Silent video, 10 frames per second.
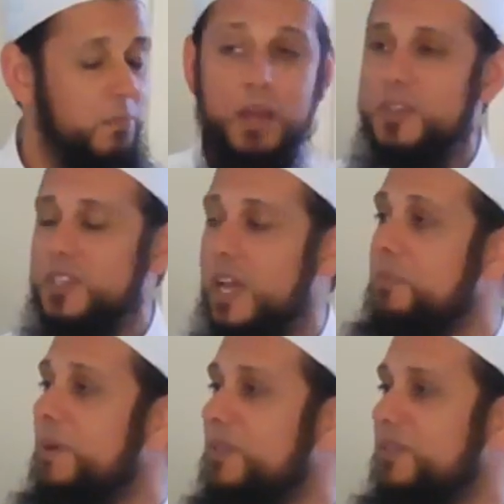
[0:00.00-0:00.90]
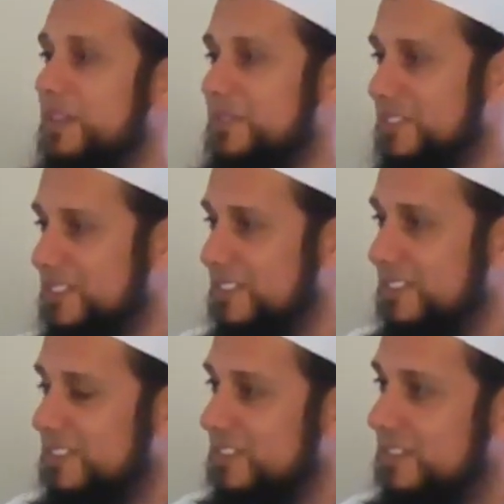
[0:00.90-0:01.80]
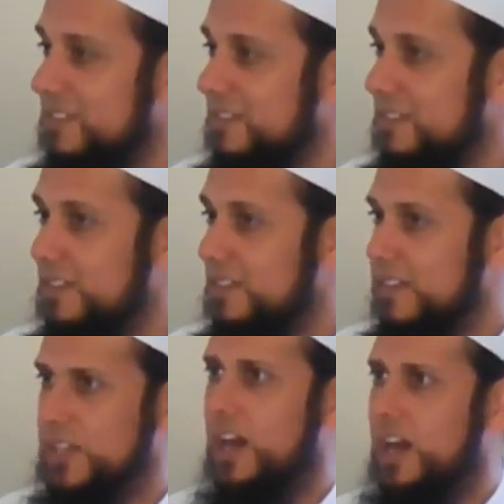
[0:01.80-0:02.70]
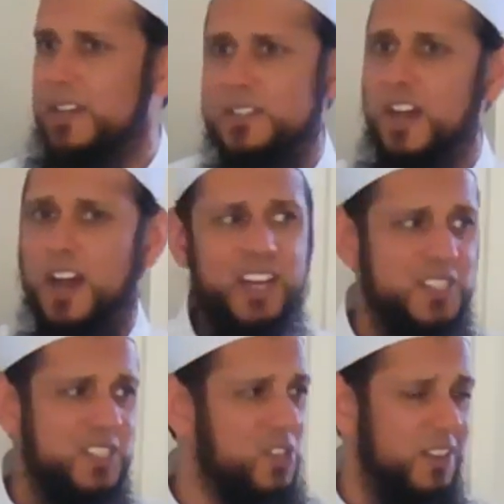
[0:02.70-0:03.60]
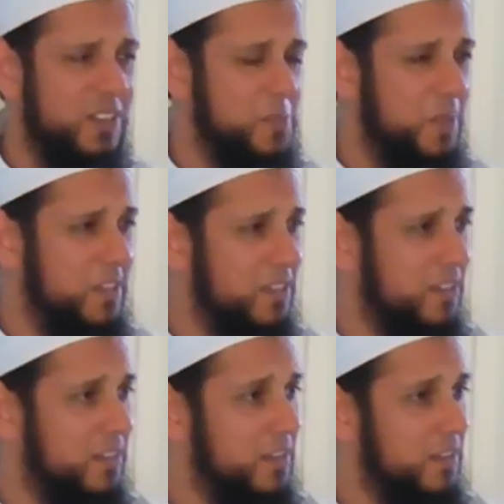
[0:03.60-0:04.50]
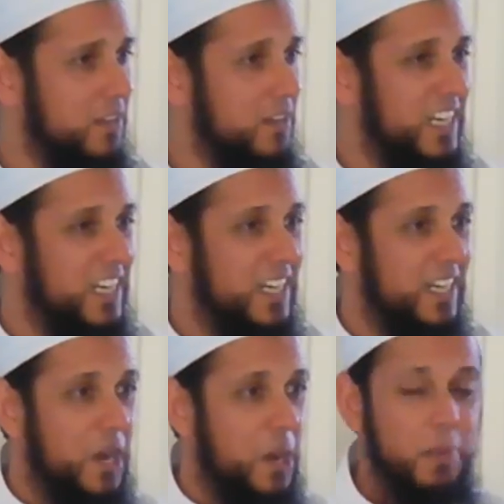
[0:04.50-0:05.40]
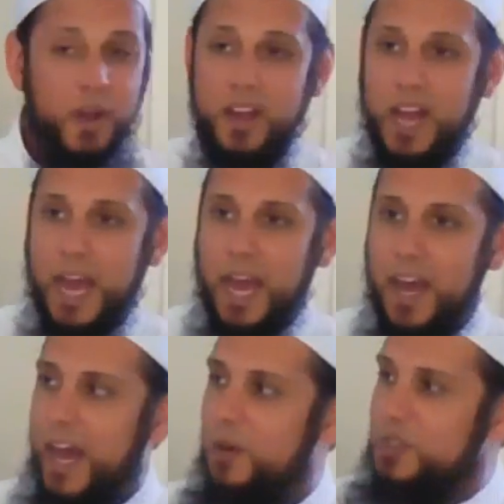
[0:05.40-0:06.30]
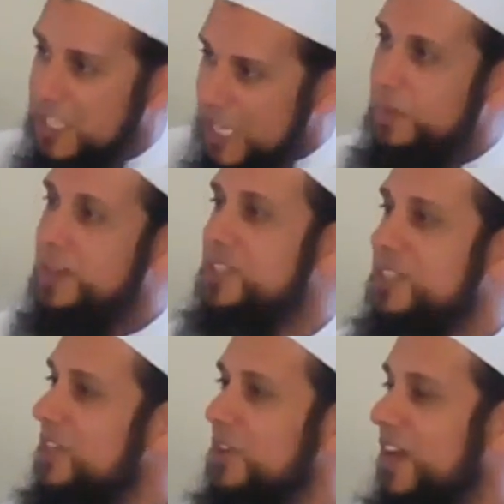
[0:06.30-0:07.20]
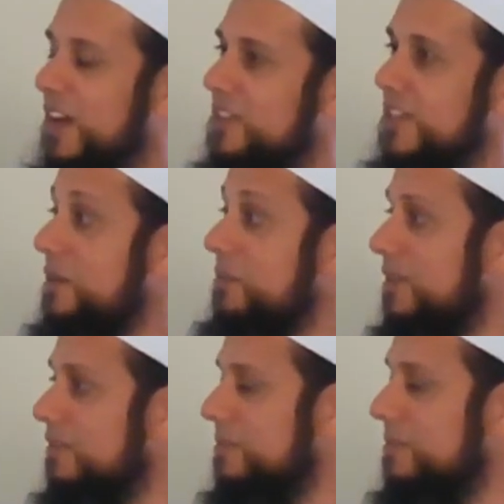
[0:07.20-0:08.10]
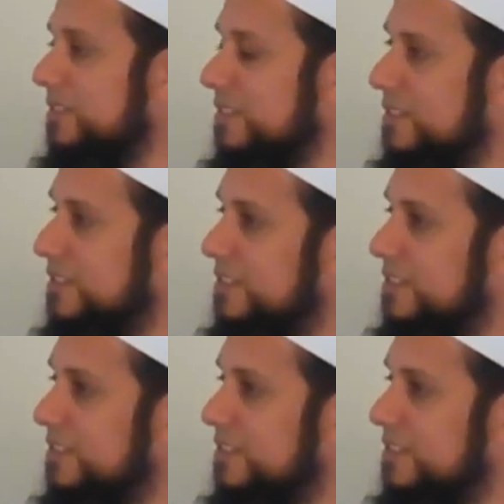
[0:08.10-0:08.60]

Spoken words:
Prime example, Mount Everest. It's high, it's the highest, the tallest peak. But how deep it is in the ground is unbelievable.